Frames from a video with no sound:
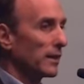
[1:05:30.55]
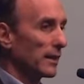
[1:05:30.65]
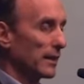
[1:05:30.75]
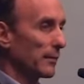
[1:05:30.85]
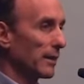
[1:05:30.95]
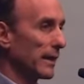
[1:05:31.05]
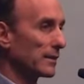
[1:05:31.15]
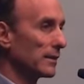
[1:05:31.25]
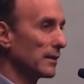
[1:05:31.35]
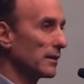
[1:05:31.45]

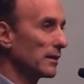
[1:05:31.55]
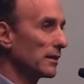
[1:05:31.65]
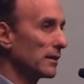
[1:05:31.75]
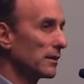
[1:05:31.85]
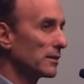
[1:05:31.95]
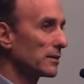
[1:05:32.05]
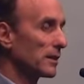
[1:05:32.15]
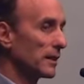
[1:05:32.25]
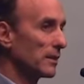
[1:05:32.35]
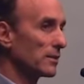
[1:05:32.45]
eliminate the
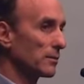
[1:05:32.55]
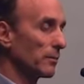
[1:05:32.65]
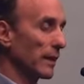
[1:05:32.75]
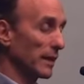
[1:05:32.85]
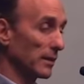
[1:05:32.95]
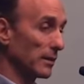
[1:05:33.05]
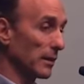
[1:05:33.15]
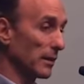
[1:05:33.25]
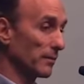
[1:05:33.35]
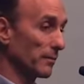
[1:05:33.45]
seeds and, and
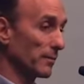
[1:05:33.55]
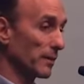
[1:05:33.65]
uh,